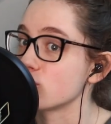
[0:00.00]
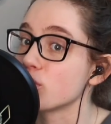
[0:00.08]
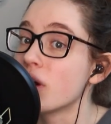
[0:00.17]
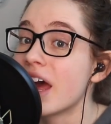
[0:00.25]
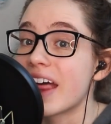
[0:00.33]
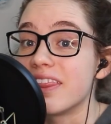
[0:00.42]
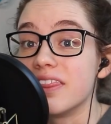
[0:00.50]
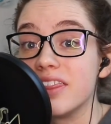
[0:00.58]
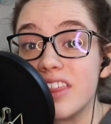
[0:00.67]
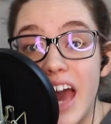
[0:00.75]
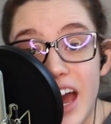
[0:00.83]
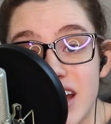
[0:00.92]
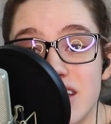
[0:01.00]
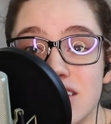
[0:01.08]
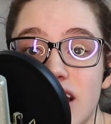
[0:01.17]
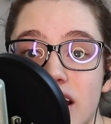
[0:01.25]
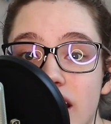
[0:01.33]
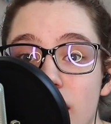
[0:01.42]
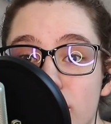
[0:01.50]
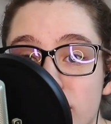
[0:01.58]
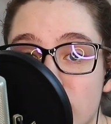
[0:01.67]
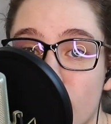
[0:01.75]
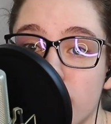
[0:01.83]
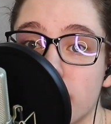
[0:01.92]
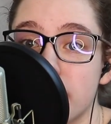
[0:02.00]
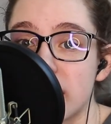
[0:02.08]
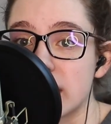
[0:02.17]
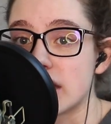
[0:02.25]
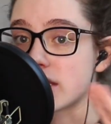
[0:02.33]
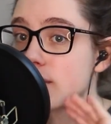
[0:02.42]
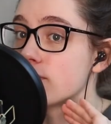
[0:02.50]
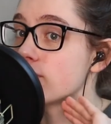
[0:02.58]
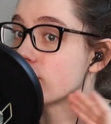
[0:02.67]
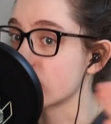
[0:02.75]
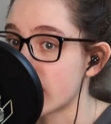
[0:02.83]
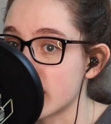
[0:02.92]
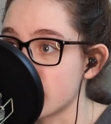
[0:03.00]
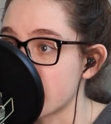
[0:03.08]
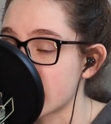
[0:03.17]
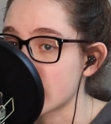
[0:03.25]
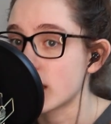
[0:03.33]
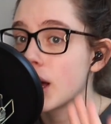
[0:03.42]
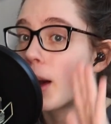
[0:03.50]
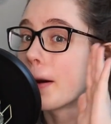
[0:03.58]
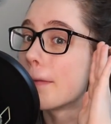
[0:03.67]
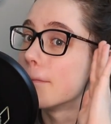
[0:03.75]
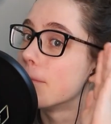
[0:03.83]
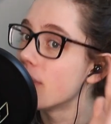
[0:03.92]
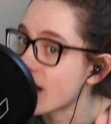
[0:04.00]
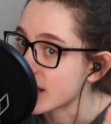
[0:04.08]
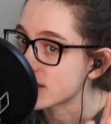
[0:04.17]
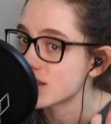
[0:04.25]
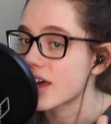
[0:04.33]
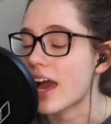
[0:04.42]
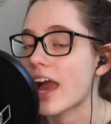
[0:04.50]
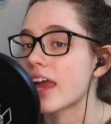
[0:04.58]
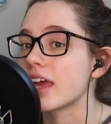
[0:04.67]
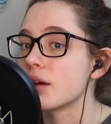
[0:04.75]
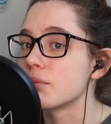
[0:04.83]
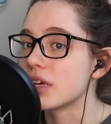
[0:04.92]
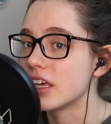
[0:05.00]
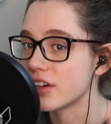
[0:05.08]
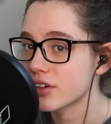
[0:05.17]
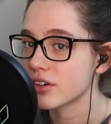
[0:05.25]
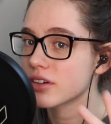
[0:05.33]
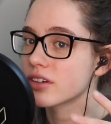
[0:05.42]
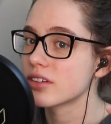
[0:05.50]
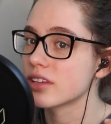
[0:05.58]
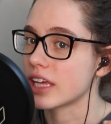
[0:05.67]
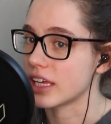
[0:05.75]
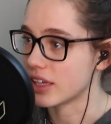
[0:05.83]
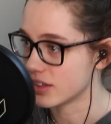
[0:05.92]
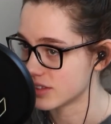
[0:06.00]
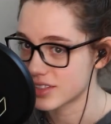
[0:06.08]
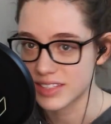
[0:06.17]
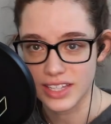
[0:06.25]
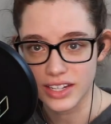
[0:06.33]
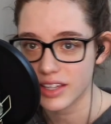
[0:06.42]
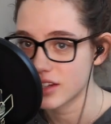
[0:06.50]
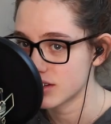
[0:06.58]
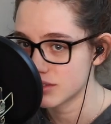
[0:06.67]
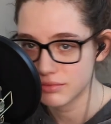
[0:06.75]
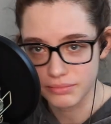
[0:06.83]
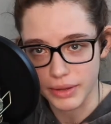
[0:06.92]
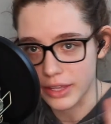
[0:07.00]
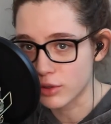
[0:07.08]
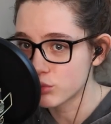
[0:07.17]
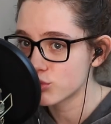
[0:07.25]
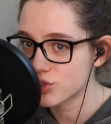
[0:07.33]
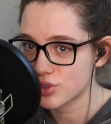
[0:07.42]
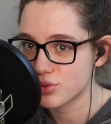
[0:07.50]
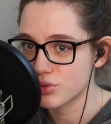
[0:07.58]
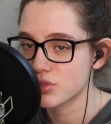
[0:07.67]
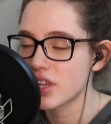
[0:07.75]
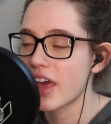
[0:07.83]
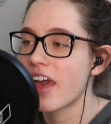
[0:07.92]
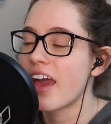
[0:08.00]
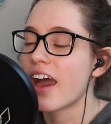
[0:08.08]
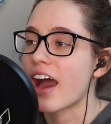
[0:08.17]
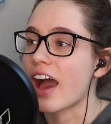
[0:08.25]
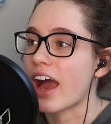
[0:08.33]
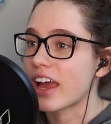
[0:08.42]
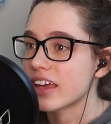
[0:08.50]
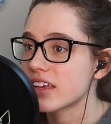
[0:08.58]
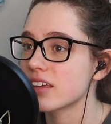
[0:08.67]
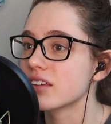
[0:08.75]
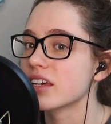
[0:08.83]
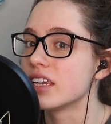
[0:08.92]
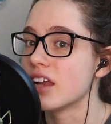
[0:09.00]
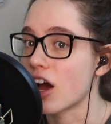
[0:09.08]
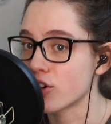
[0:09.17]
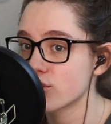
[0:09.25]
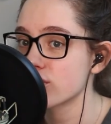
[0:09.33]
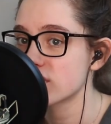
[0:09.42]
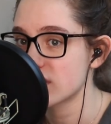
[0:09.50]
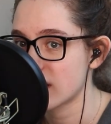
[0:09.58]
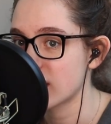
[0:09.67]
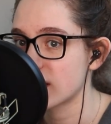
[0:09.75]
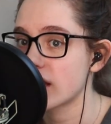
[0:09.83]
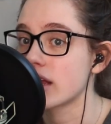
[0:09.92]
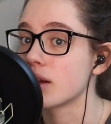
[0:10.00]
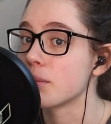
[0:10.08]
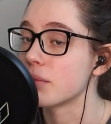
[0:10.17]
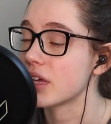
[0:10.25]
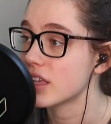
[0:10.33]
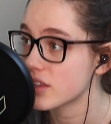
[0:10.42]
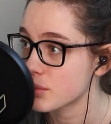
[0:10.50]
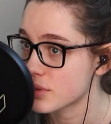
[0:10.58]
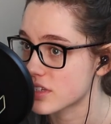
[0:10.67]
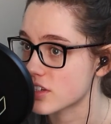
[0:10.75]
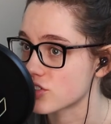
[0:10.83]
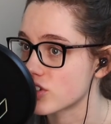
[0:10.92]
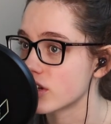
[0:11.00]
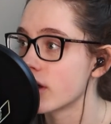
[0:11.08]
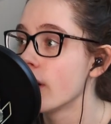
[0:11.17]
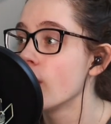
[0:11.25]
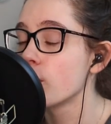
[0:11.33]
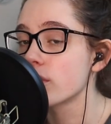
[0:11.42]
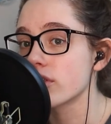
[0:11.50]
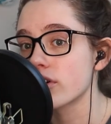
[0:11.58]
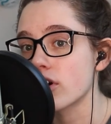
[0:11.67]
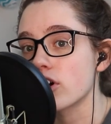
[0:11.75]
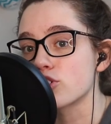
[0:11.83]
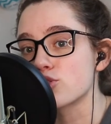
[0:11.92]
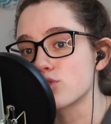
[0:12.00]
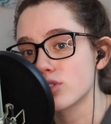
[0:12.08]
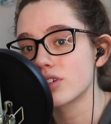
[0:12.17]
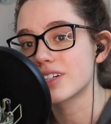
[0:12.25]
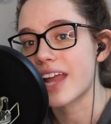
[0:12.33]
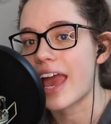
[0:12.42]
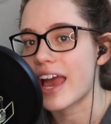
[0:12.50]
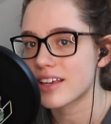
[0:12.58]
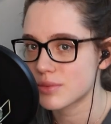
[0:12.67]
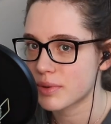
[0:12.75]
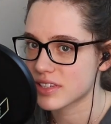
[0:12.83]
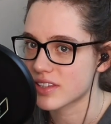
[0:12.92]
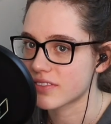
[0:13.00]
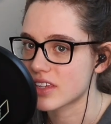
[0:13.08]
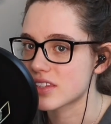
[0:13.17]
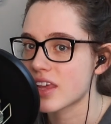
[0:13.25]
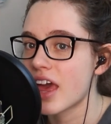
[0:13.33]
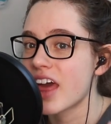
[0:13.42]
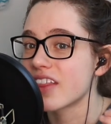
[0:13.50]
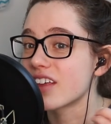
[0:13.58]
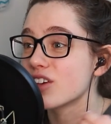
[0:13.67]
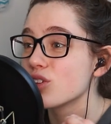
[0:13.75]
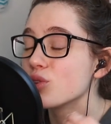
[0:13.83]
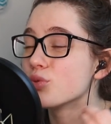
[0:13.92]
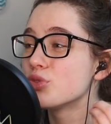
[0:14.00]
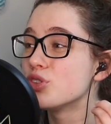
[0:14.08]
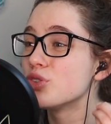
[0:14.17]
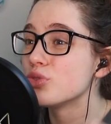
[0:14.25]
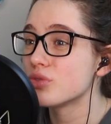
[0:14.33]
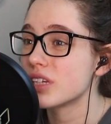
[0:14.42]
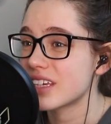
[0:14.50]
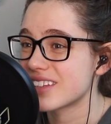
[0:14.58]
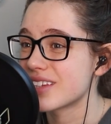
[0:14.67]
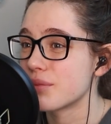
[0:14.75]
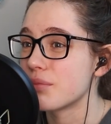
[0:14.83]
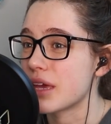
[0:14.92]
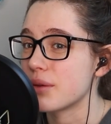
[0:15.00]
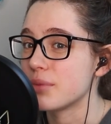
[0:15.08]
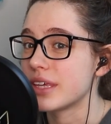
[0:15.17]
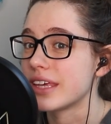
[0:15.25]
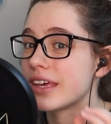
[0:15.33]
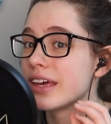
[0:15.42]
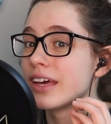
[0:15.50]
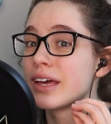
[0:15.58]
you. That is not a healthy coping mechanism for anybody. But I am here, like, sitting in my own shoes. I can understand, and I'm in the position where there are certain aspects of this that you do need to maybe,